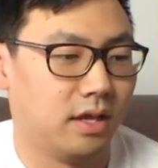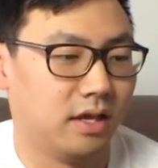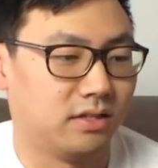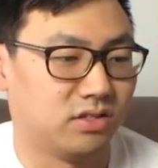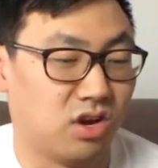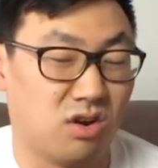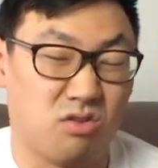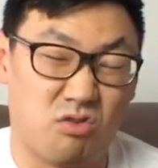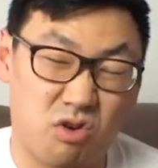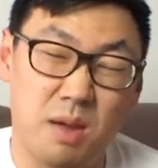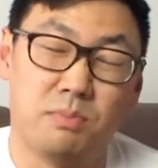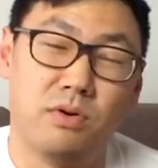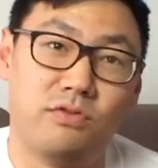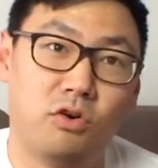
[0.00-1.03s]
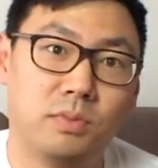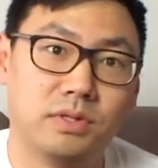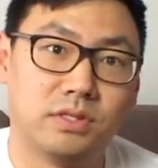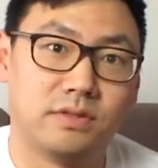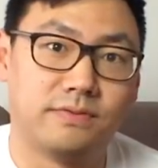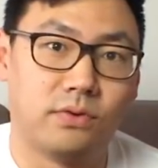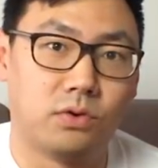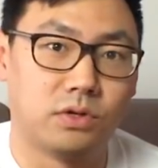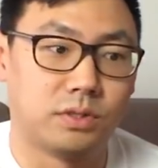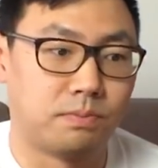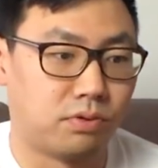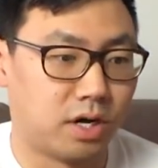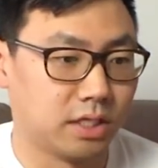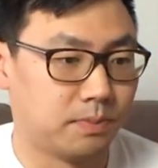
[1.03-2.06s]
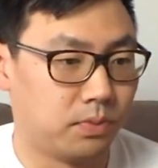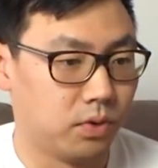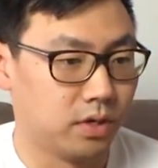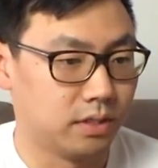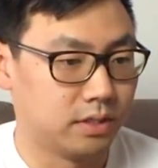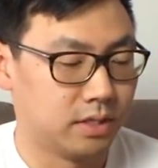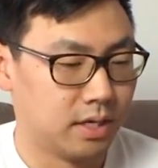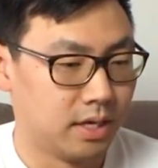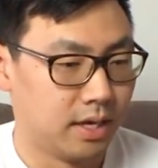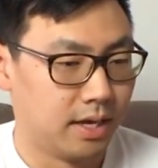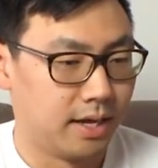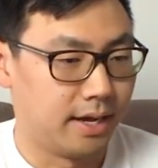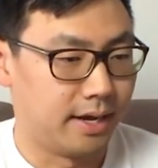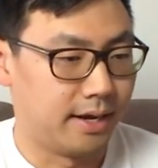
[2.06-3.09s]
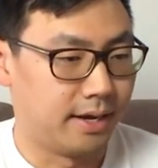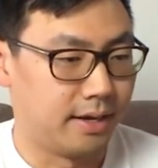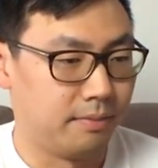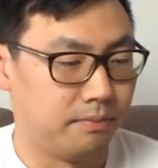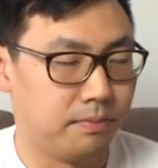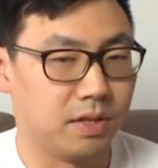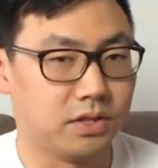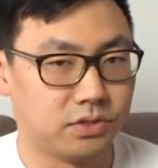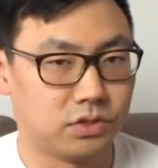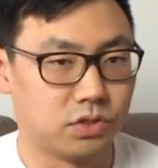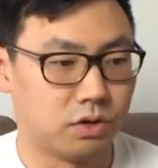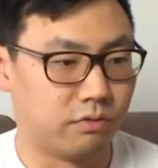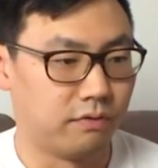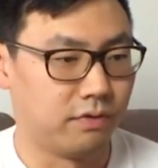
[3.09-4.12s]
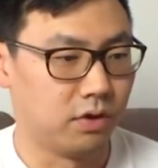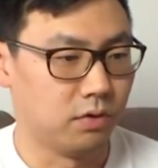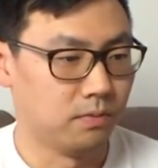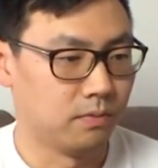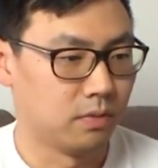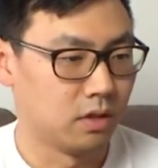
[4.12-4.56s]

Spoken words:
It's got great performance for its price point, but this is not a review.